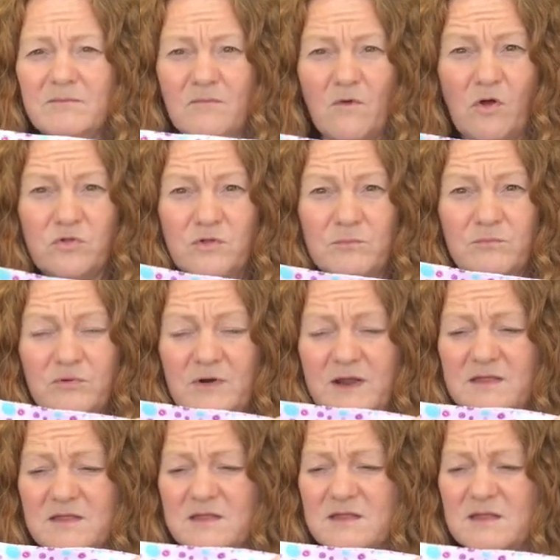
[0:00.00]
cotton
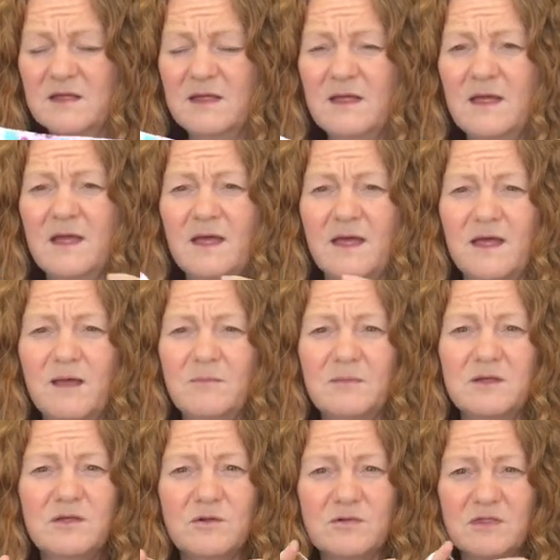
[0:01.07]
prints,
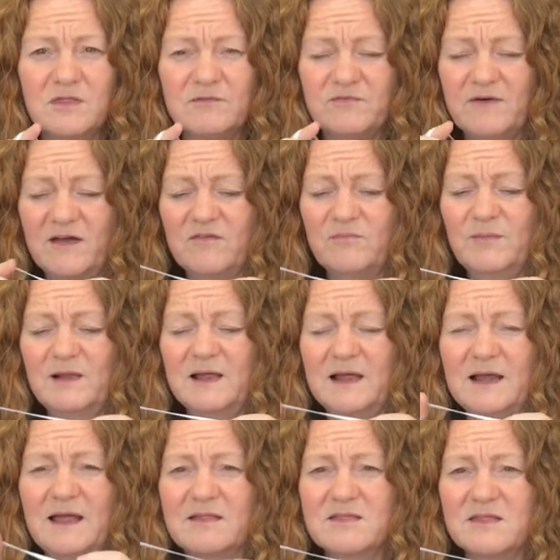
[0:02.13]
using the 5mm
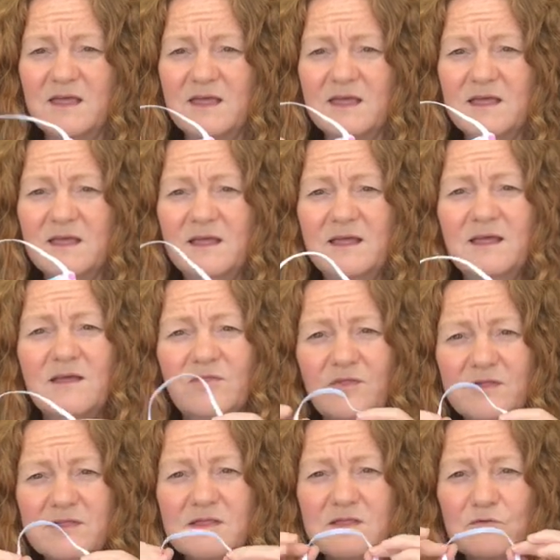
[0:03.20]
elastic.
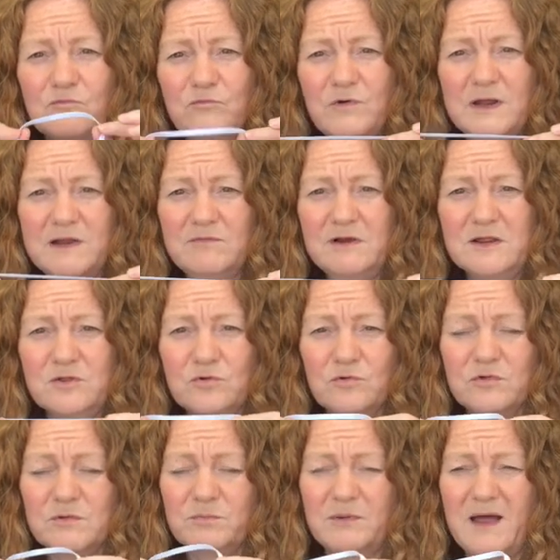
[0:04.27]
This is in really short
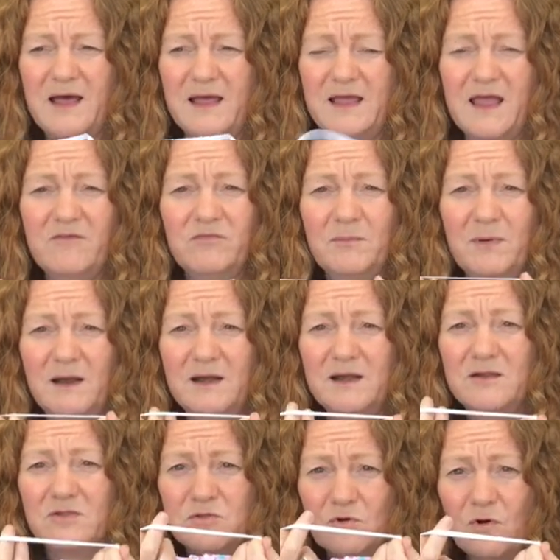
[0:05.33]
supply. Every man and
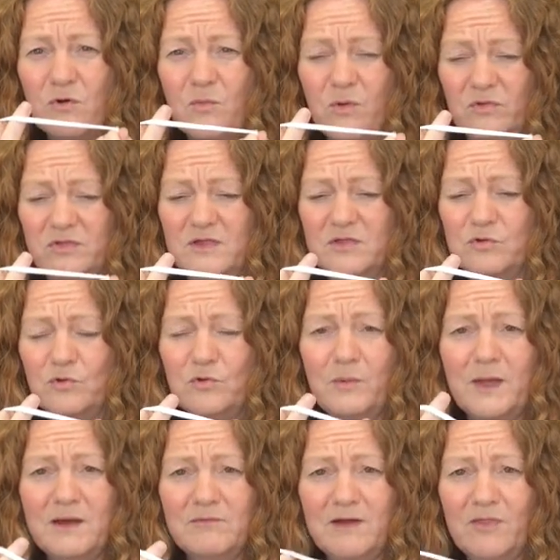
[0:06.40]
his dog wants this all the
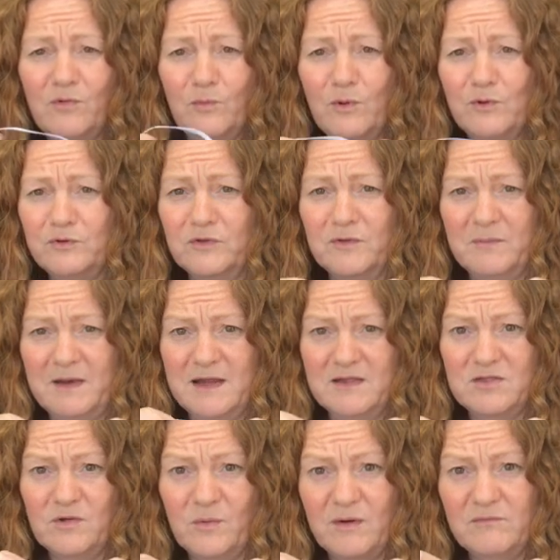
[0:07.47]
way around the world at the minute,
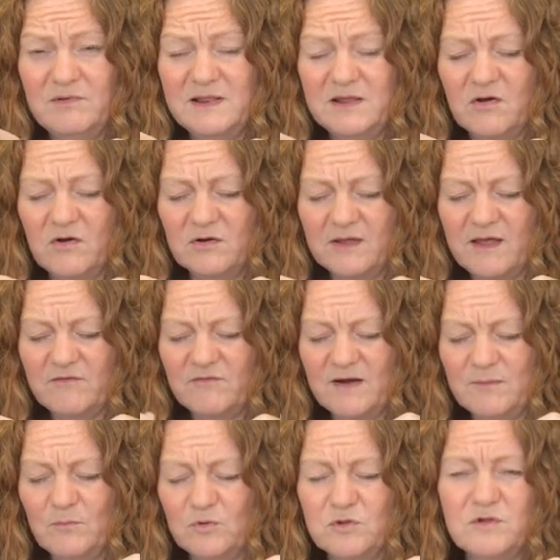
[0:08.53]
so I really can't get very
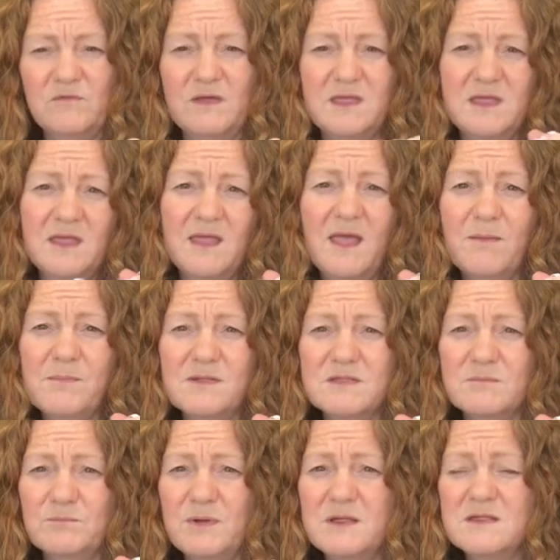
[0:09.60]
much of it. You can get bits
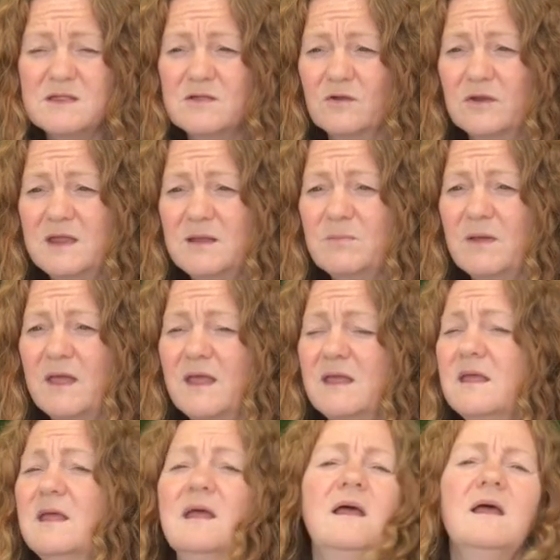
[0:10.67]
and pieces on eBay,
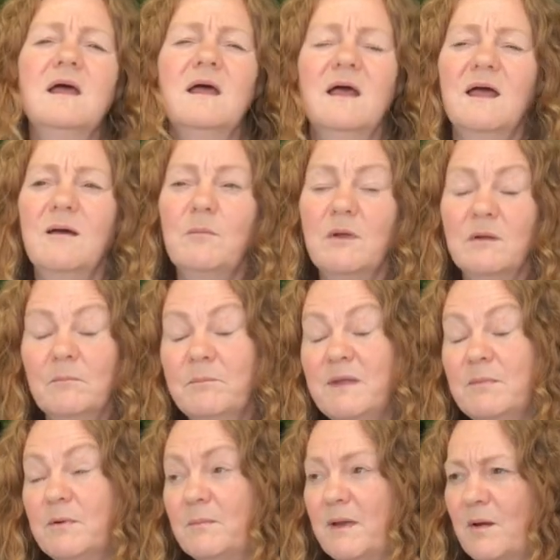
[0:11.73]
and
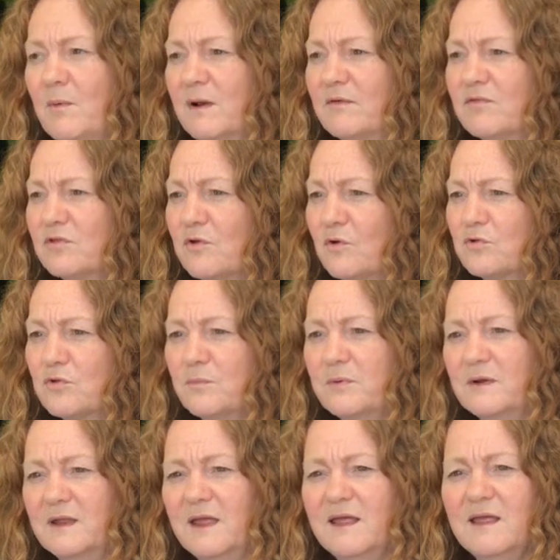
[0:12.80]
people may well have stocked up
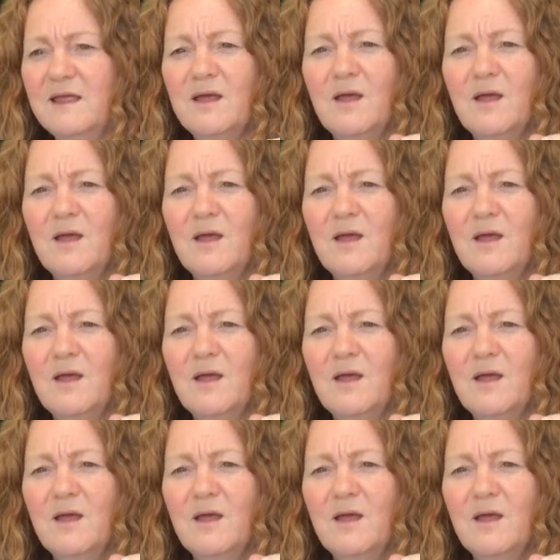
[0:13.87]
on it,